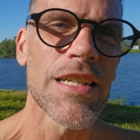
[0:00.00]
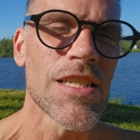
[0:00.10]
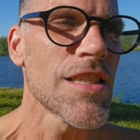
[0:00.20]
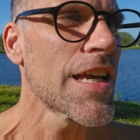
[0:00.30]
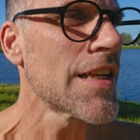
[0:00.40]
I
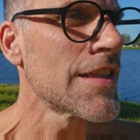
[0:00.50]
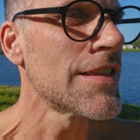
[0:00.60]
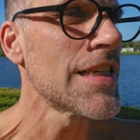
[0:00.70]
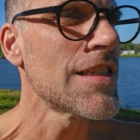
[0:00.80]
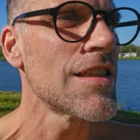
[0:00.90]
just had a
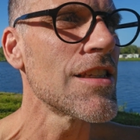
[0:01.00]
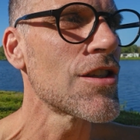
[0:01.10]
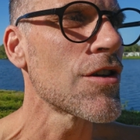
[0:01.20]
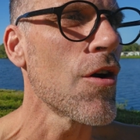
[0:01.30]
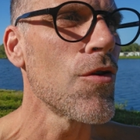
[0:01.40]
tasty
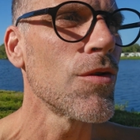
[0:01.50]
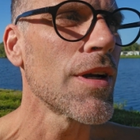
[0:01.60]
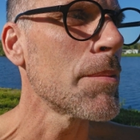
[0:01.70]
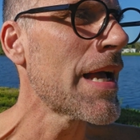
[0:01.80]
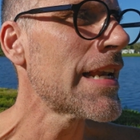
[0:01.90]
scone.
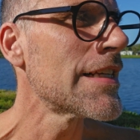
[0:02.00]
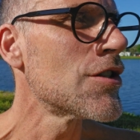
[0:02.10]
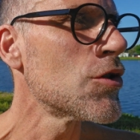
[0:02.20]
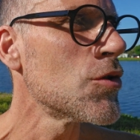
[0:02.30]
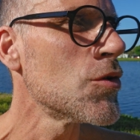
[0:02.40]
I'm heading
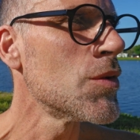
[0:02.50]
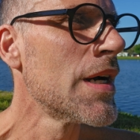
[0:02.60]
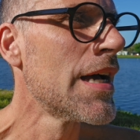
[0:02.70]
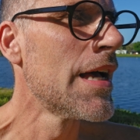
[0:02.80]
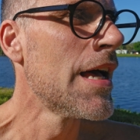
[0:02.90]
to
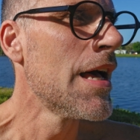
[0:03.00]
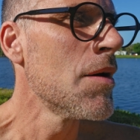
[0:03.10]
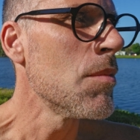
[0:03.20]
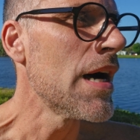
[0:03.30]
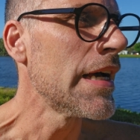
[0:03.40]

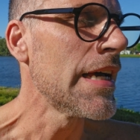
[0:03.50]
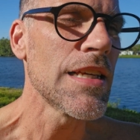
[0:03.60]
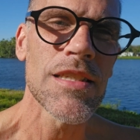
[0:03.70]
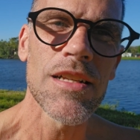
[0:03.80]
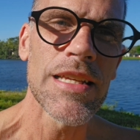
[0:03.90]
my
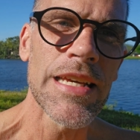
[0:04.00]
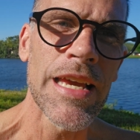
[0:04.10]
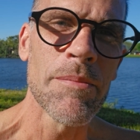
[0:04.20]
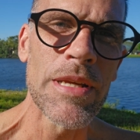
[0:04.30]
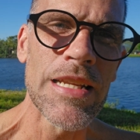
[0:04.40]

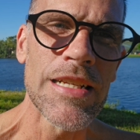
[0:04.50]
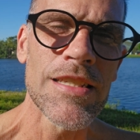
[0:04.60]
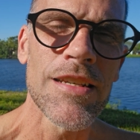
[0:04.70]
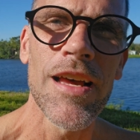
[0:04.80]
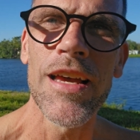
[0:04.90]
SLAA meeting
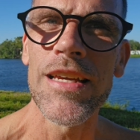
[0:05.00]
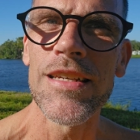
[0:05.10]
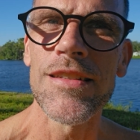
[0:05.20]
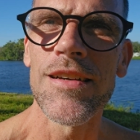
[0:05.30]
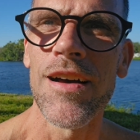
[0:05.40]

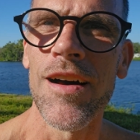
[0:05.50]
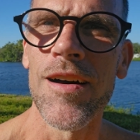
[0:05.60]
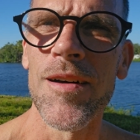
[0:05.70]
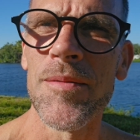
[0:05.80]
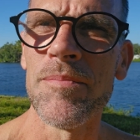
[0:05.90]
tonight.
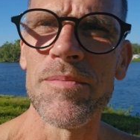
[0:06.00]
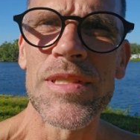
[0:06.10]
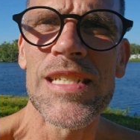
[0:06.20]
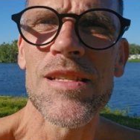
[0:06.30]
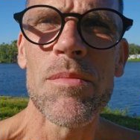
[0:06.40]

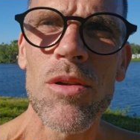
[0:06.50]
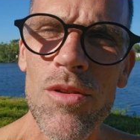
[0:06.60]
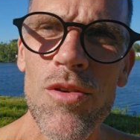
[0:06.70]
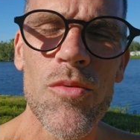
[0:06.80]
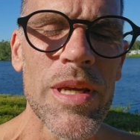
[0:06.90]
It's in the middle of
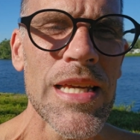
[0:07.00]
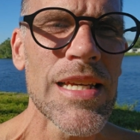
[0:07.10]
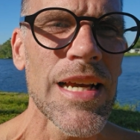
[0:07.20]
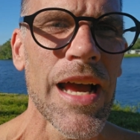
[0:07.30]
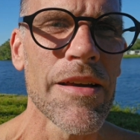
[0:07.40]
the
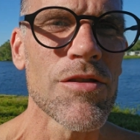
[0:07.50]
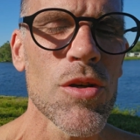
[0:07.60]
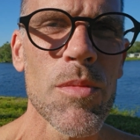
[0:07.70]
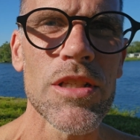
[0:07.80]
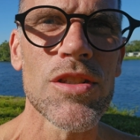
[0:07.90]
week. I have so
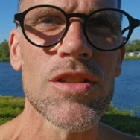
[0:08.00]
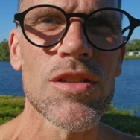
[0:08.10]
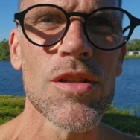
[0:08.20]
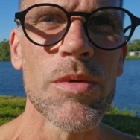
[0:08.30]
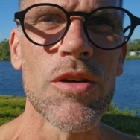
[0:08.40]
much
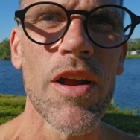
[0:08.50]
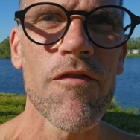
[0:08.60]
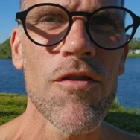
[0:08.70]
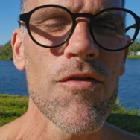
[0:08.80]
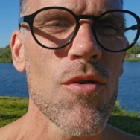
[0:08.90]
to be
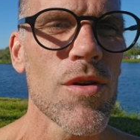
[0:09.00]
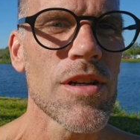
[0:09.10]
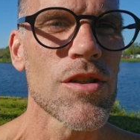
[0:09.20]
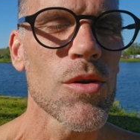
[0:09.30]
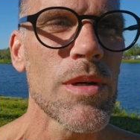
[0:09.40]
grateful for
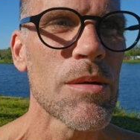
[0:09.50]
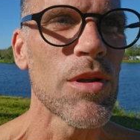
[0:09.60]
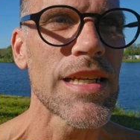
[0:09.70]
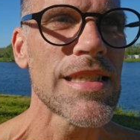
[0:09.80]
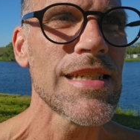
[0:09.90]
and so many
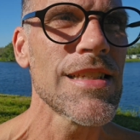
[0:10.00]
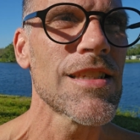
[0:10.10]
blessings.